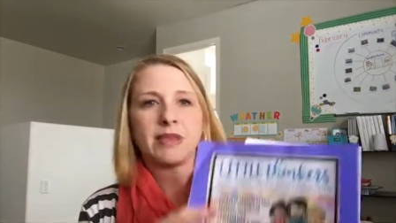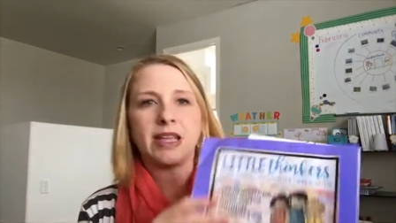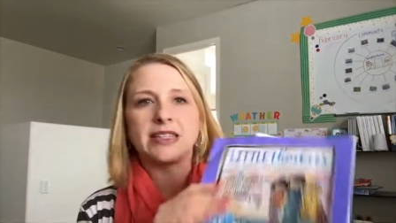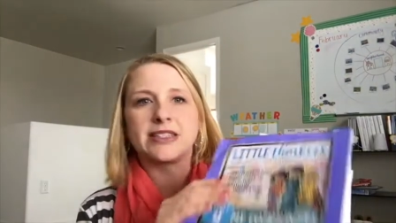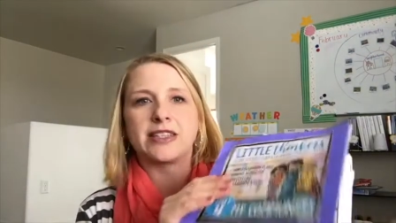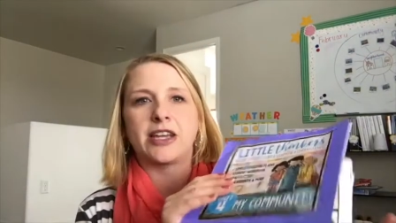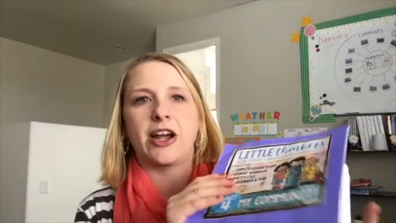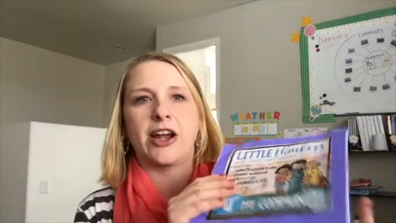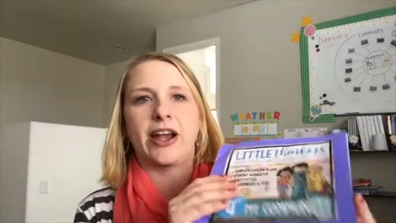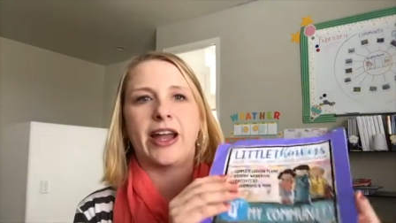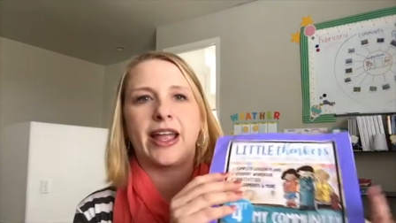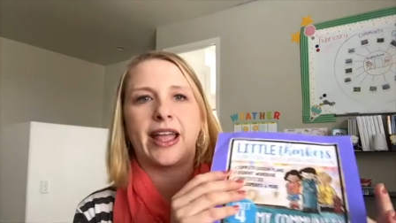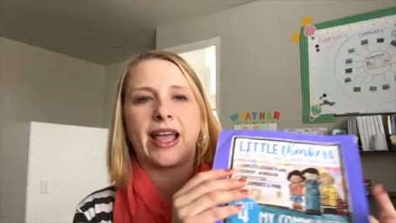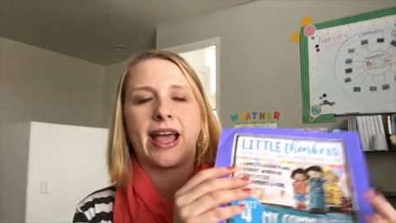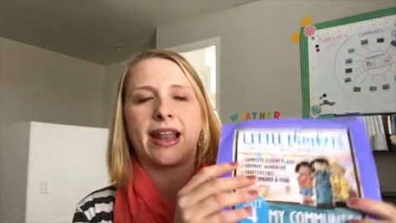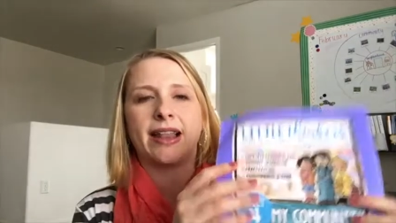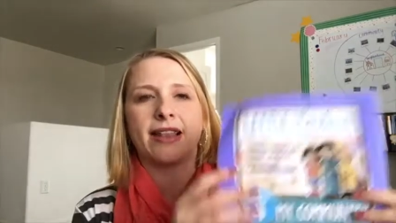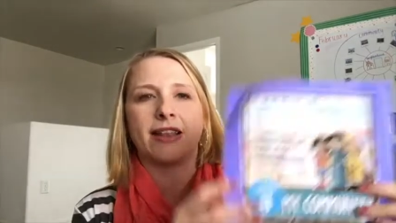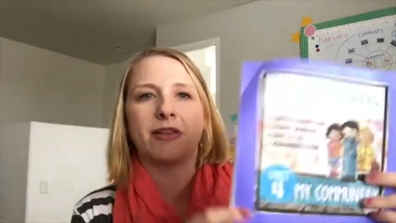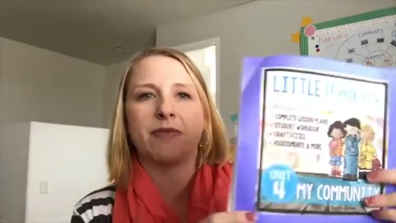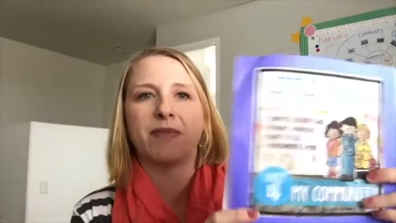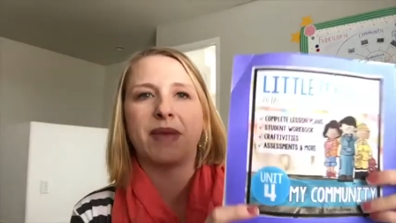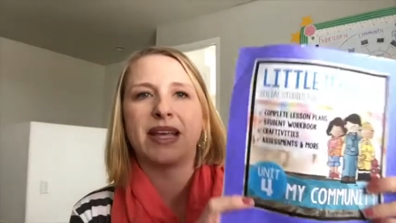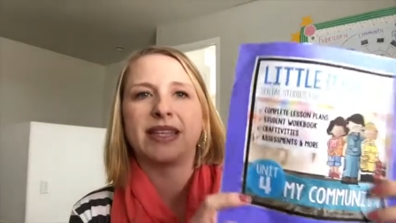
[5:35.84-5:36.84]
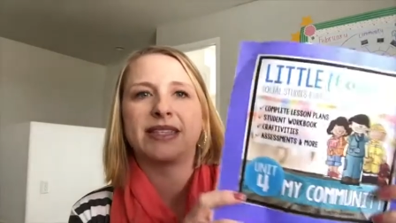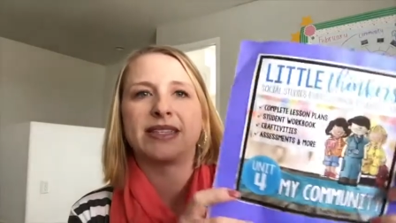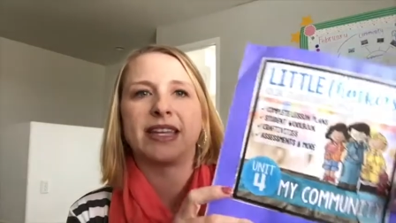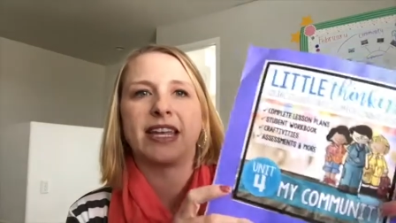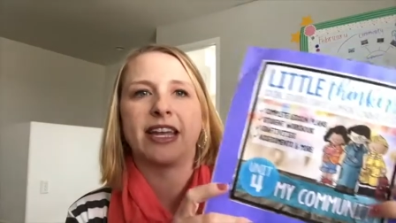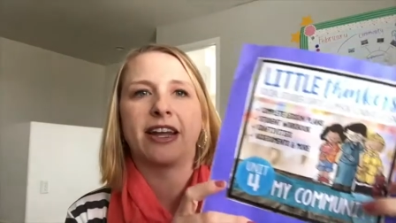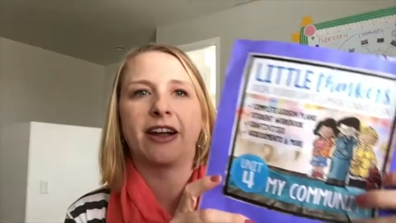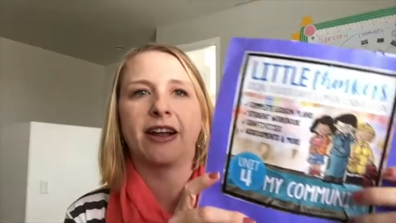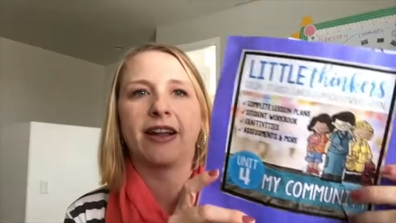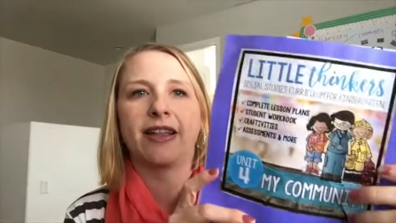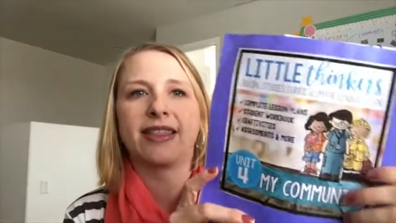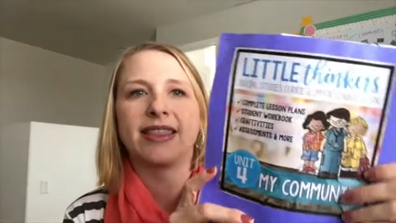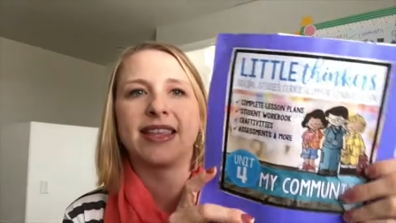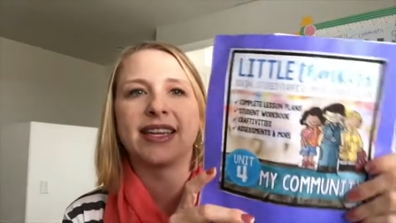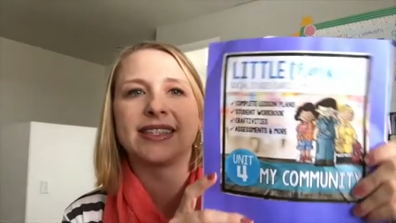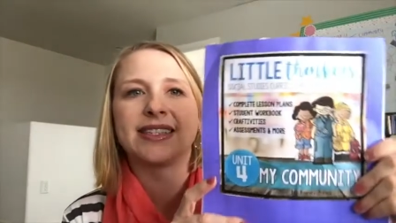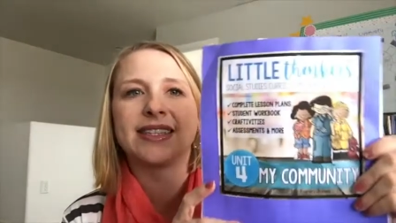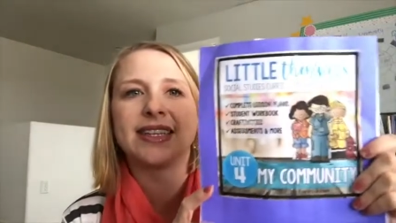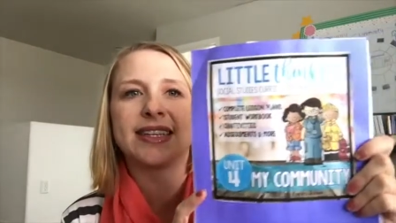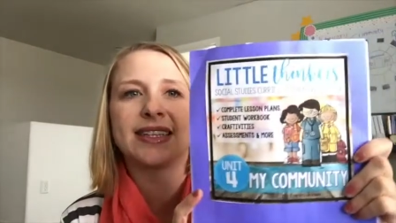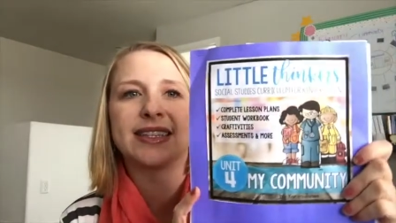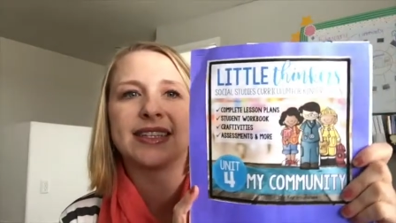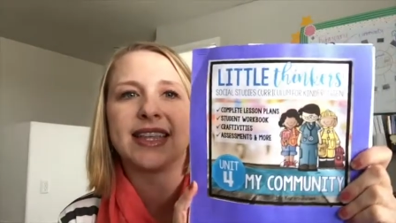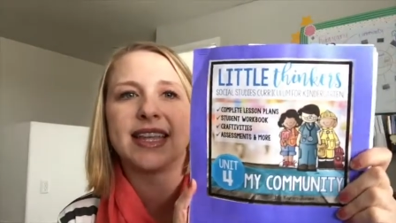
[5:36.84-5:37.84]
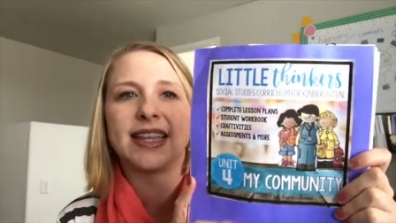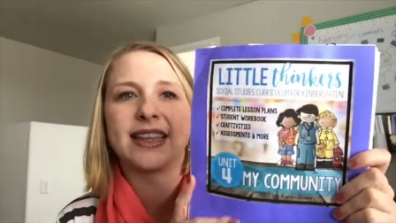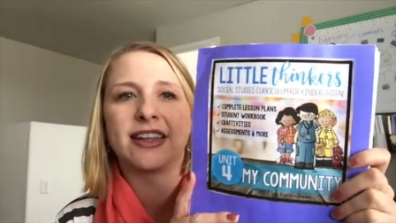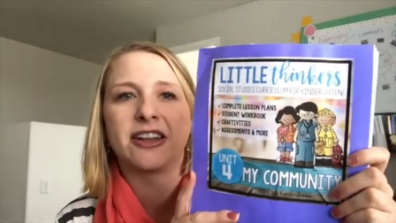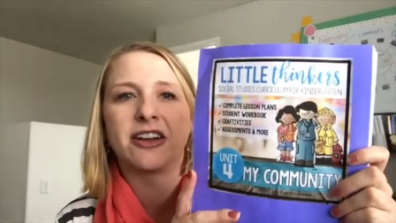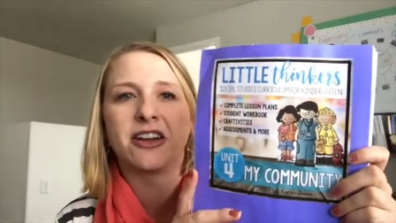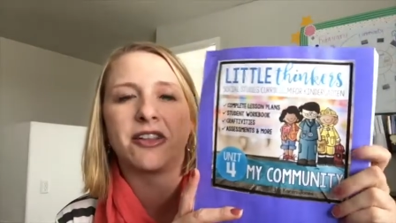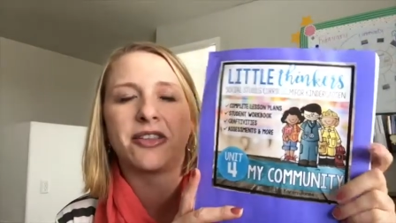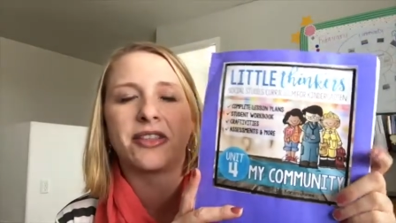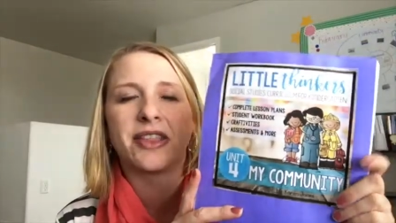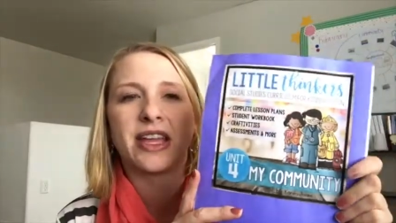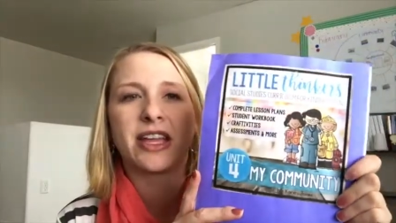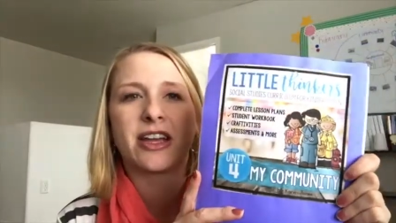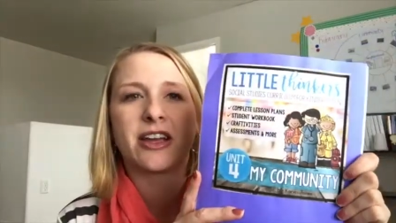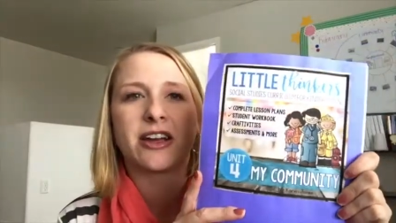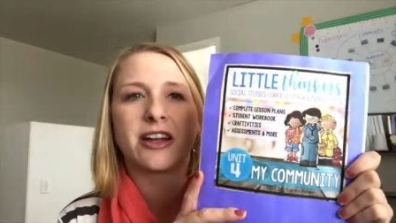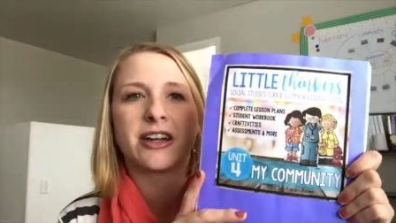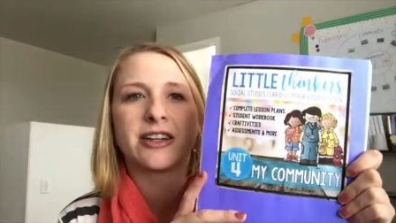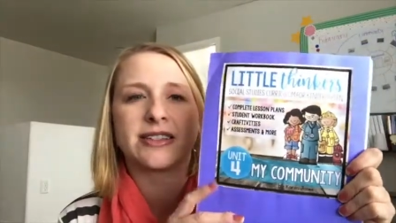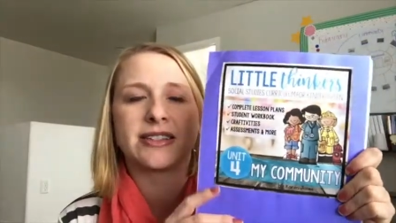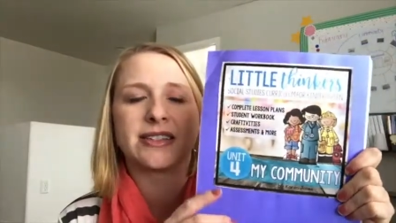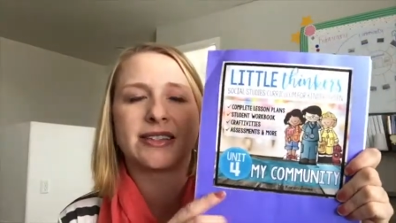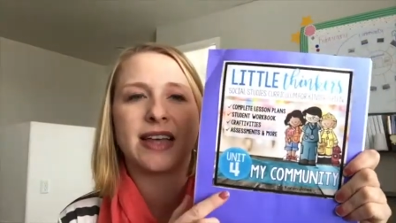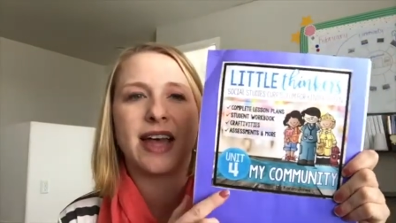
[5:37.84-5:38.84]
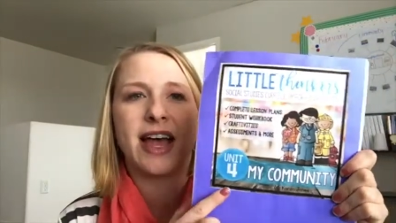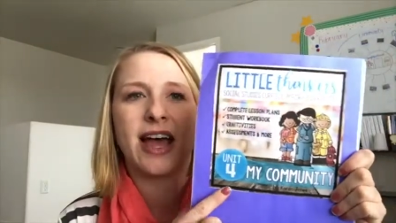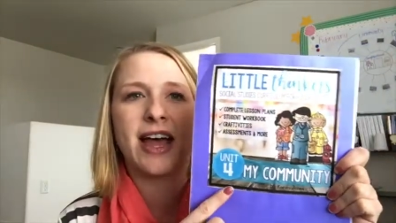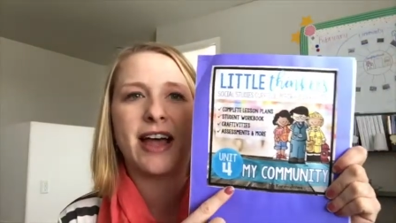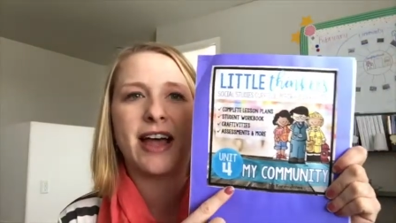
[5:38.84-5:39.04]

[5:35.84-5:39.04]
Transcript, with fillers: Sorry, I got a little mess here. This is the Little Thinkers